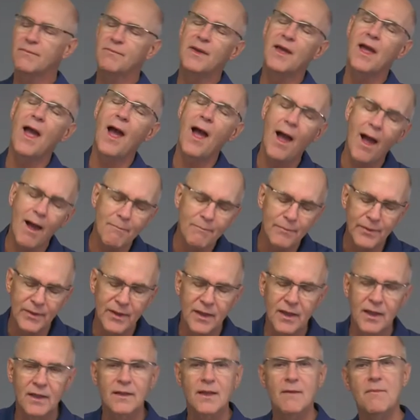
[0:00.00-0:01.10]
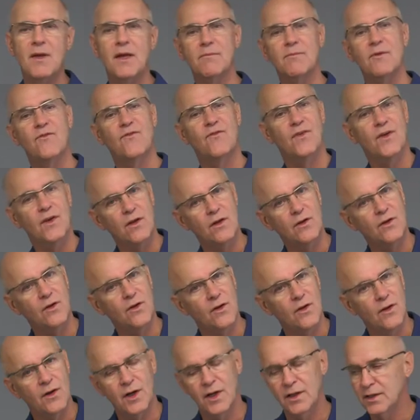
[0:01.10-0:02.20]
me happy and they make me feel
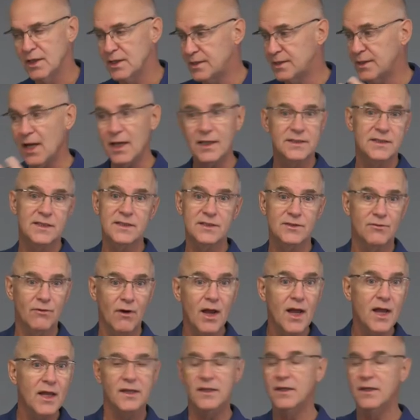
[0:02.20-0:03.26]
good and the sex is great.